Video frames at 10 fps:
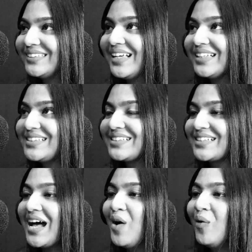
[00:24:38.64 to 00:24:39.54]

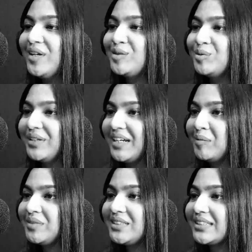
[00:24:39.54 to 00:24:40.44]
that's how I do it.
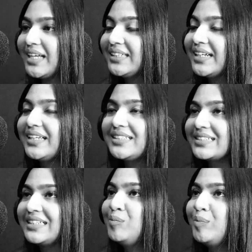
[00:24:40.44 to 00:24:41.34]
And then I
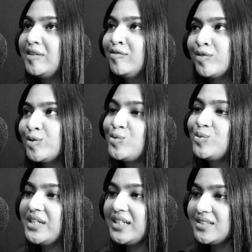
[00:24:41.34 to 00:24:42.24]
sleep in for
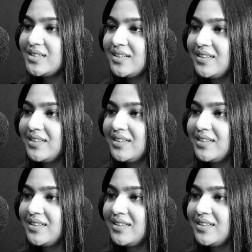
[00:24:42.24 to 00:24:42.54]
2 days.